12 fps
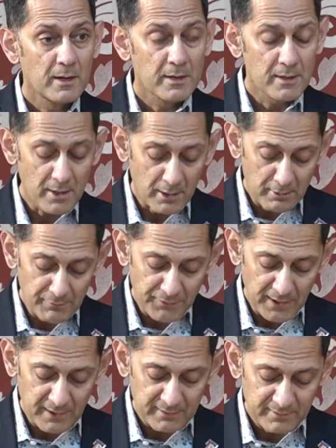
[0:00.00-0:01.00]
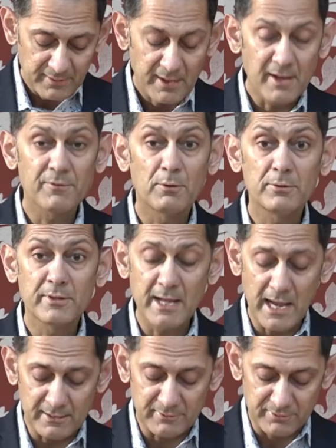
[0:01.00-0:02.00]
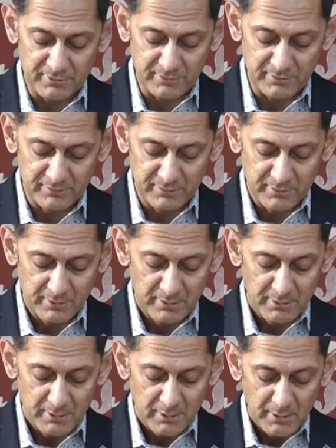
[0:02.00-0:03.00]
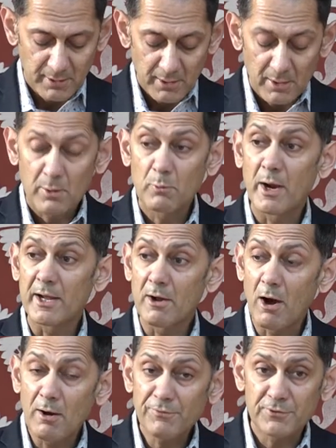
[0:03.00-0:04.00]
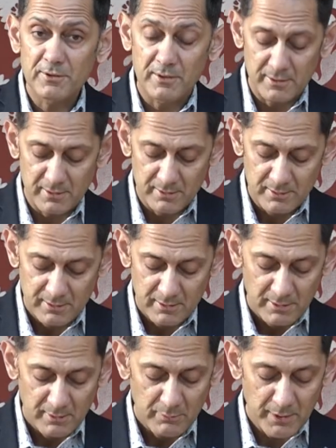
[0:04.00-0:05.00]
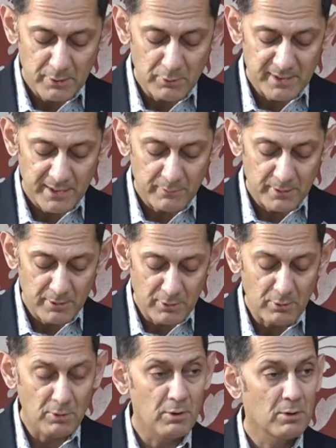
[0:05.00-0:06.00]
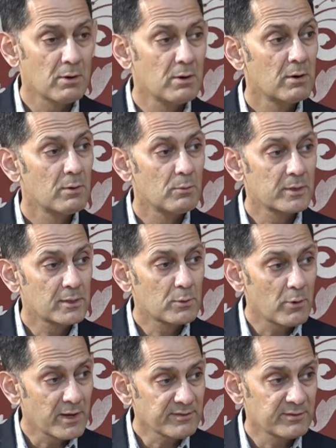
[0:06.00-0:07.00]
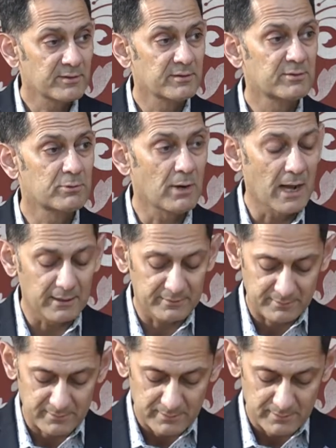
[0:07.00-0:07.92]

None of us have all the answers. Quite often, we don't even know what questions to ask.